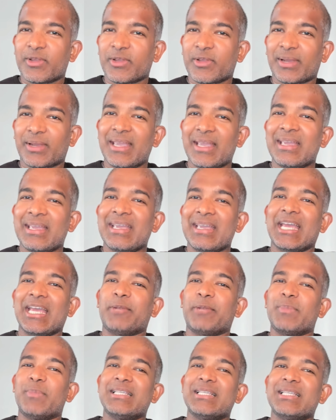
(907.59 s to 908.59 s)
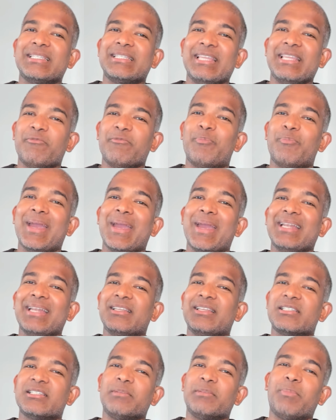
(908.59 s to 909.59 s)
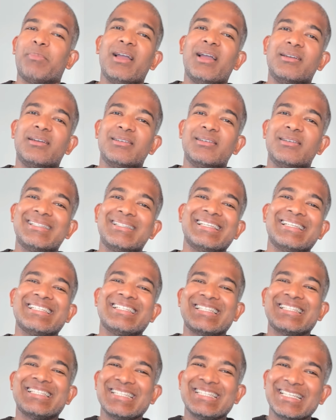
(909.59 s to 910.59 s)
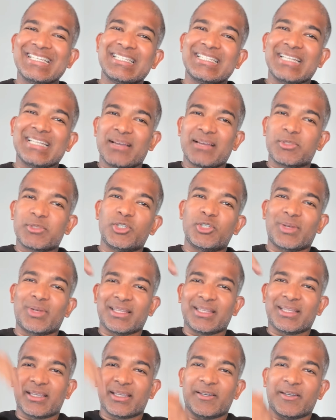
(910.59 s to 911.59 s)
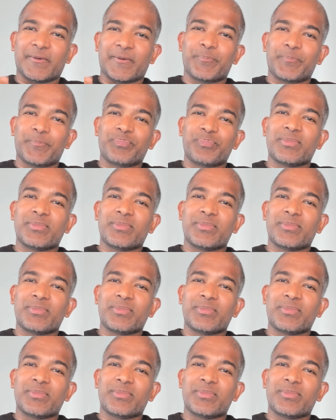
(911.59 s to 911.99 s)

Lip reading: okay, it means they've paid their suppliers 6 times during the year.